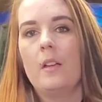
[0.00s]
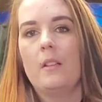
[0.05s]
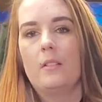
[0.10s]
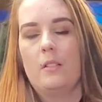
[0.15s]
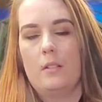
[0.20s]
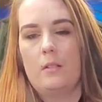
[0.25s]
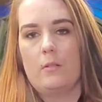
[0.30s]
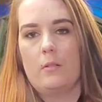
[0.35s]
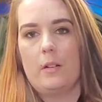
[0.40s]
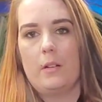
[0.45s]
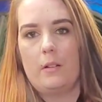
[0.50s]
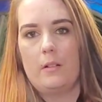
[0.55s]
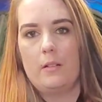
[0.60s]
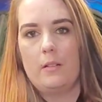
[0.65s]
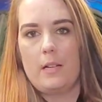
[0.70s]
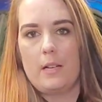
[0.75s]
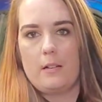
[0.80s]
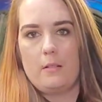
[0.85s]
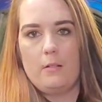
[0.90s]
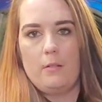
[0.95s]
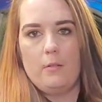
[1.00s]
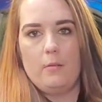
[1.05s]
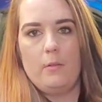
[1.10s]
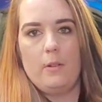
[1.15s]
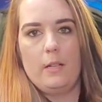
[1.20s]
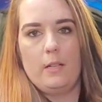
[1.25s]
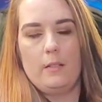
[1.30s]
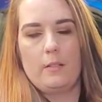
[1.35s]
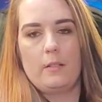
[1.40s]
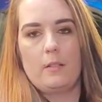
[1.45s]
tutorial on how
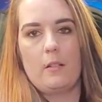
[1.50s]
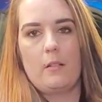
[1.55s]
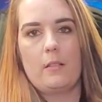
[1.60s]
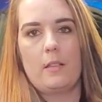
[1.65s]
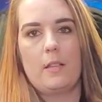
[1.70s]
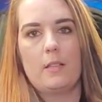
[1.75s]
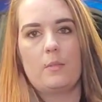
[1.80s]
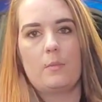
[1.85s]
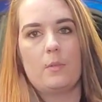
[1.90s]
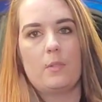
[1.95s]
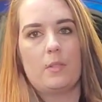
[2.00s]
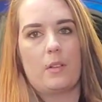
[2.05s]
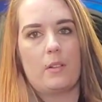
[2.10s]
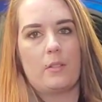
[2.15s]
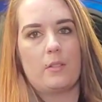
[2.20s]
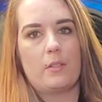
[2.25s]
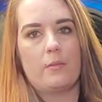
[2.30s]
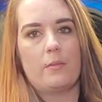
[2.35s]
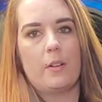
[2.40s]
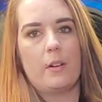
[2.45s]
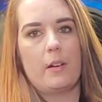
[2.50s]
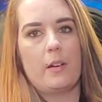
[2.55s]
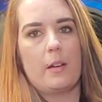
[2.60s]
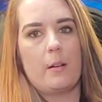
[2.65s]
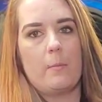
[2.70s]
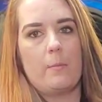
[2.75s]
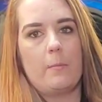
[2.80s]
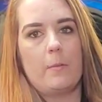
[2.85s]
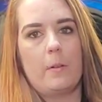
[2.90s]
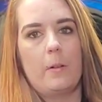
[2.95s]
to install these was also very
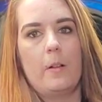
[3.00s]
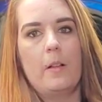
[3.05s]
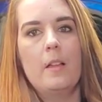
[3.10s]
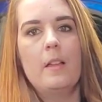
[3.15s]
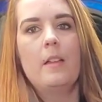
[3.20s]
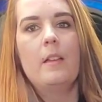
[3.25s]
helpful.